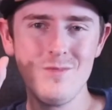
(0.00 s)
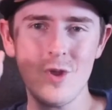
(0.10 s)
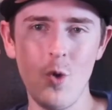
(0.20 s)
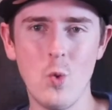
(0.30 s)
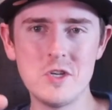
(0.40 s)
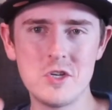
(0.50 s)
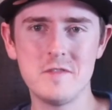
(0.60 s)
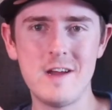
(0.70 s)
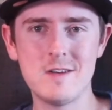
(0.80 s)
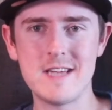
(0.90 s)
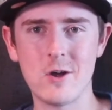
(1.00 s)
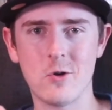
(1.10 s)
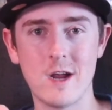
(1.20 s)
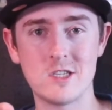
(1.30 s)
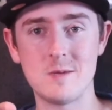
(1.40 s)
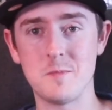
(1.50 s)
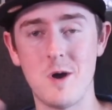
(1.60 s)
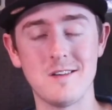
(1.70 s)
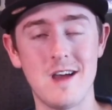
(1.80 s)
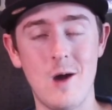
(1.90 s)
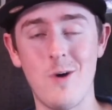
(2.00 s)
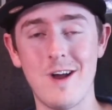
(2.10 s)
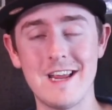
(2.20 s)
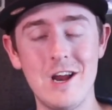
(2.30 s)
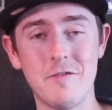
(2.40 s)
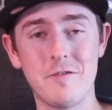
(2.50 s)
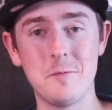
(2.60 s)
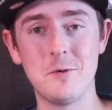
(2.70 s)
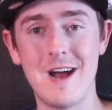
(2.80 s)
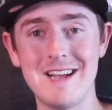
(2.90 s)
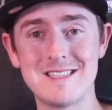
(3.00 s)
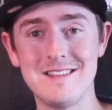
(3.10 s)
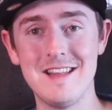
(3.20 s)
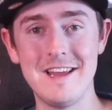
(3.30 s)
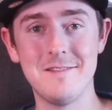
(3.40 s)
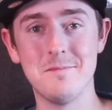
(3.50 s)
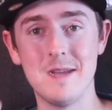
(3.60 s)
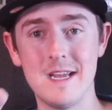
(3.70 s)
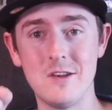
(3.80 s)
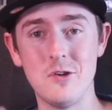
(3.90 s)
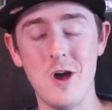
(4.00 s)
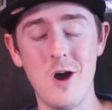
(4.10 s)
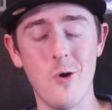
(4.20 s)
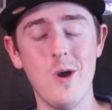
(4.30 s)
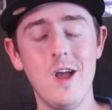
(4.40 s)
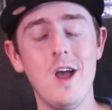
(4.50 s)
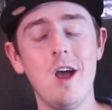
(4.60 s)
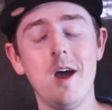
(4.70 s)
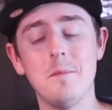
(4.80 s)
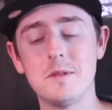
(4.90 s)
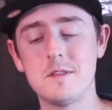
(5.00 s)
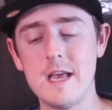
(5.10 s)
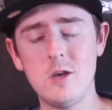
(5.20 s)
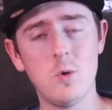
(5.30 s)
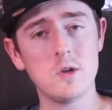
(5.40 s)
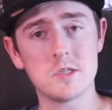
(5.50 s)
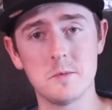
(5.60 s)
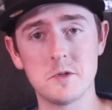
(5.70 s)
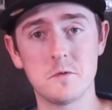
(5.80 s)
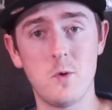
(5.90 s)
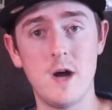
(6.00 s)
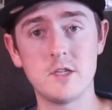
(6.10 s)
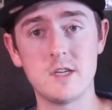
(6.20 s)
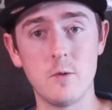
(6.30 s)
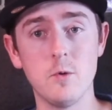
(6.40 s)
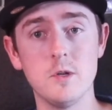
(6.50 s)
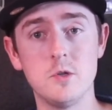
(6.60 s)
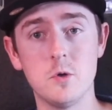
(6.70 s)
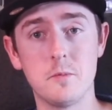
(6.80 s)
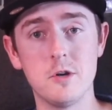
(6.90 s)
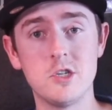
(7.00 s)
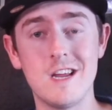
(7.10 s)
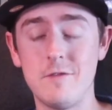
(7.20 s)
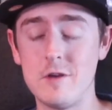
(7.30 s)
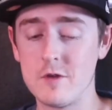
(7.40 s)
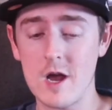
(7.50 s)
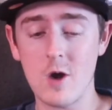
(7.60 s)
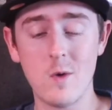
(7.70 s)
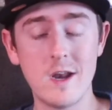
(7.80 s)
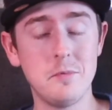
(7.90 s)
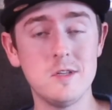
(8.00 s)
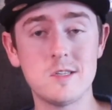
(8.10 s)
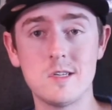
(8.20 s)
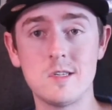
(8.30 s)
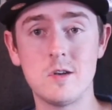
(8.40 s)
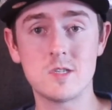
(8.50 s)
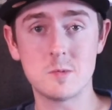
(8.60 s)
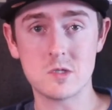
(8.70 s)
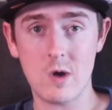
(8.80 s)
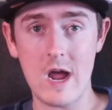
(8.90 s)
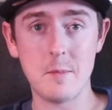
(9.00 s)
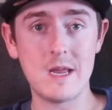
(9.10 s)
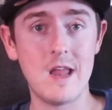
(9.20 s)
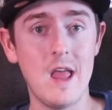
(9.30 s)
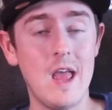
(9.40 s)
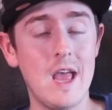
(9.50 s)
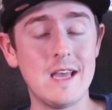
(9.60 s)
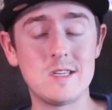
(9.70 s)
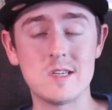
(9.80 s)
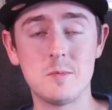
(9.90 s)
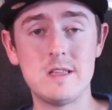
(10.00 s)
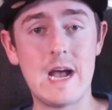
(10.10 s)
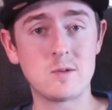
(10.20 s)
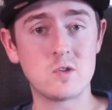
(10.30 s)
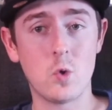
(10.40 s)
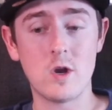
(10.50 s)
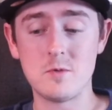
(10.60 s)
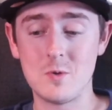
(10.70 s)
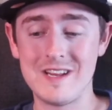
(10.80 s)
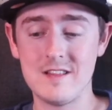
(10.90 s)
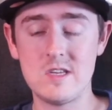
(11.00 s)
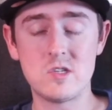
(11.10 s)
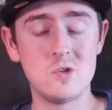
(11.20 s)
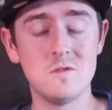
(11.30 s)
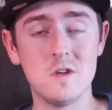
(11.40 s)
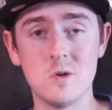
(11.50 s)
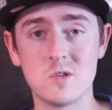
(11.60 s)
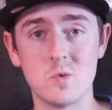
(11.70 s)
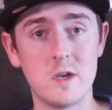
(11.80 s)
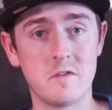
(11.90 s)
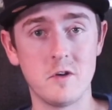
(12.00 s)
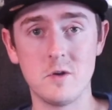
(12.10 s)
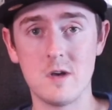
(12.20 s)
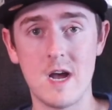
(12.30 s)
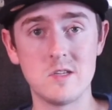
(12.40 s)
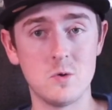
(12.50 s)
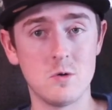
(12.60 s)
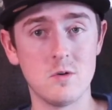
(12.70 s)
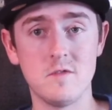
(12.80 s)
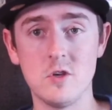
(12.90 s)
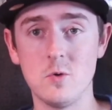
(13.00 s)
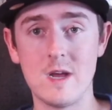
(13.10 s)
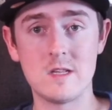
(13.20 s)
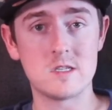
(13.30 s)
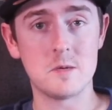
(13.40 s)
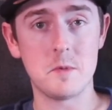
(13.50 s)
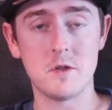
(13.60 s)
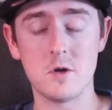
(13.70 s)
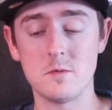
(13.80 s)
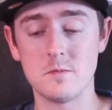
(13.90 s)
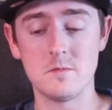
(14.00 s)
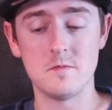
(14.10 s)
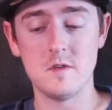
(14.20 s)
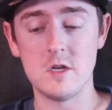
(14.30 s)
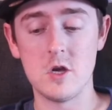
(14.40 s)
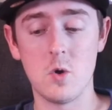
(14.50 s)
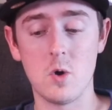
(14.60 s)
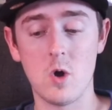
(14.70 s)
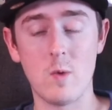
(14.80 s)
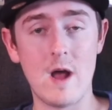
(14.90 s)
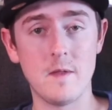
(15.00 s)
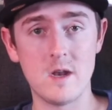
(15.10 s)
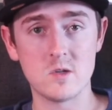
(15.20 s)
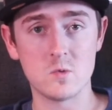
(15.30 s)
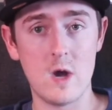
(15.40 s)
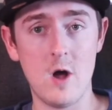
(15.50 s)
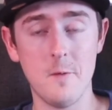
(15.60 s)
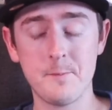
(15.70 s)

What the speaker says: What is your favorite Daniel Craig James Bond? I want to hear from you guys. Let me know. But thank you all so much for watching. I really do appreciate it. If you have not already, please consider subscribing. It does mean the absolute world. I'm doing at least 2 videos a week for you guys, doing a review and some other video around that as well.